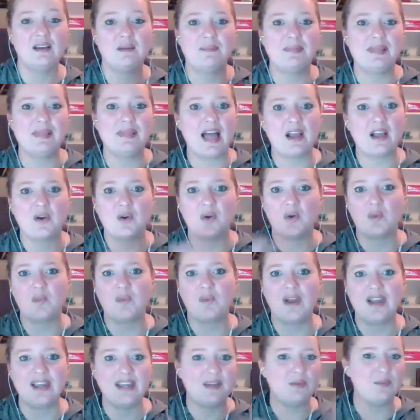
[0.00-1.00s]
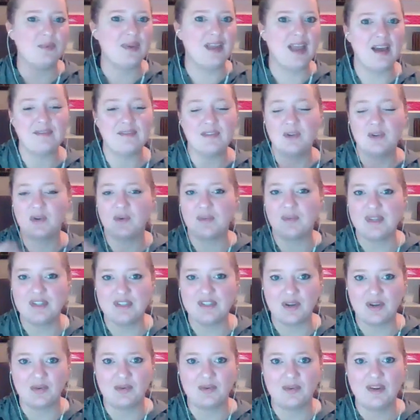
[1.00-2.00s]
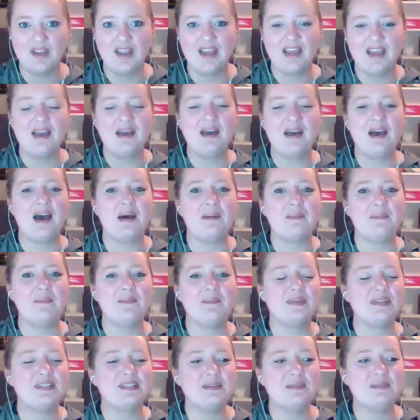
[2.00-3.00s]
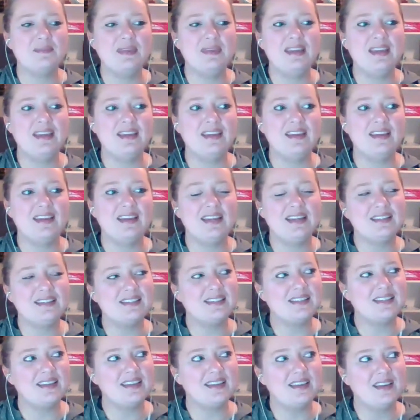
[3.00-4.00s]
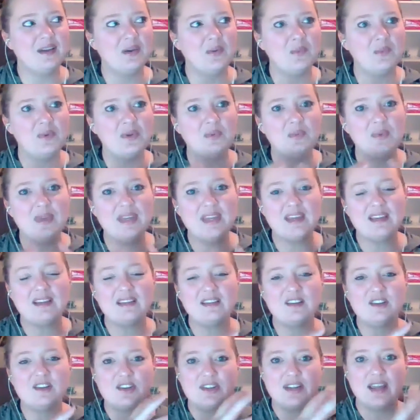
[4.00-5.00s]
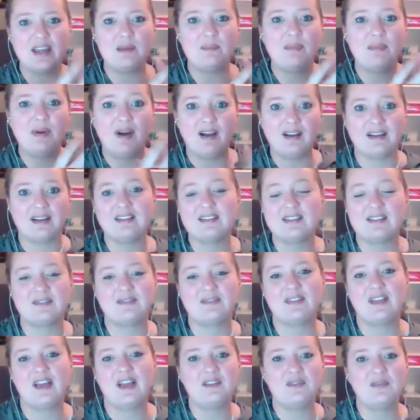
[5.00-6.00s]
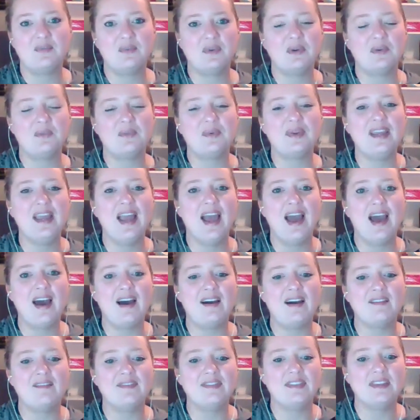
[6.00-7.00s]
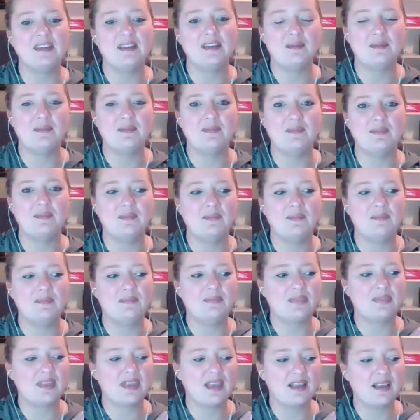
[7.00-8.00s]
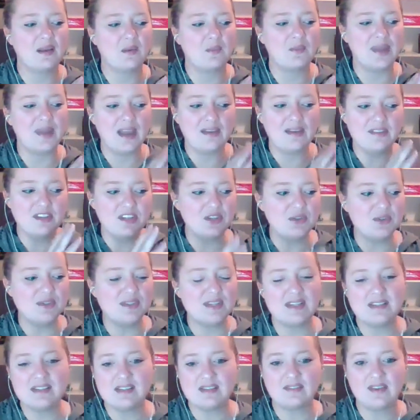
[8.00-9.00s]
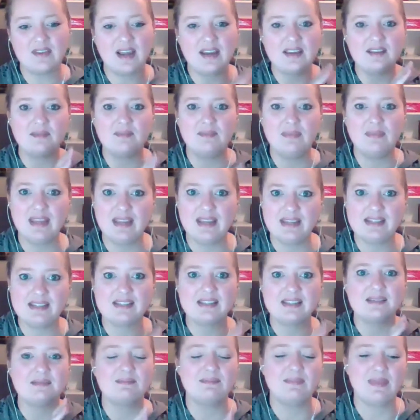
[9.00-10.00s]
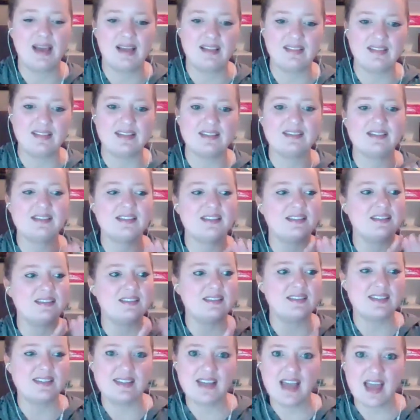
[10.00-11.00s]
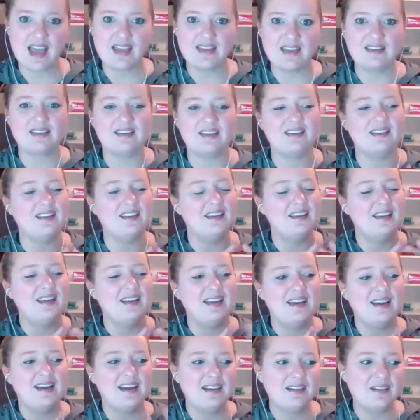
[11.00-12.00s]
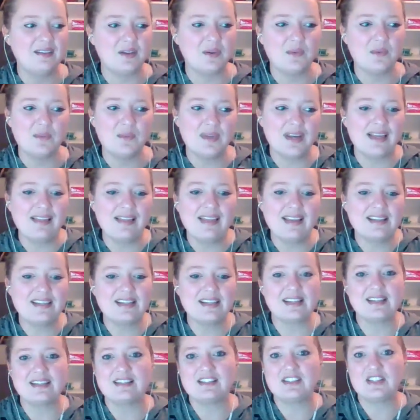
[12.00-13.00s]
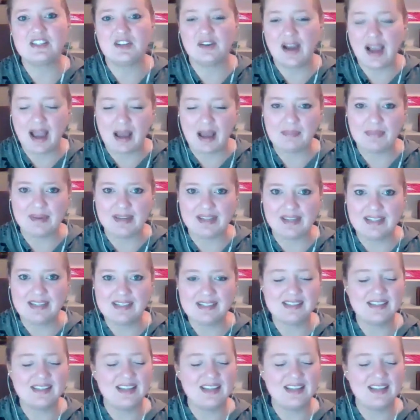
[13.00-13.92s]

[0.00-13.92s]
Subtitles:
black or white. We have it or we don't. To me, it's like when we can create pockets of life where we have a new sense of kind of peace and balance and zen and I don't know what I like to consider happiness.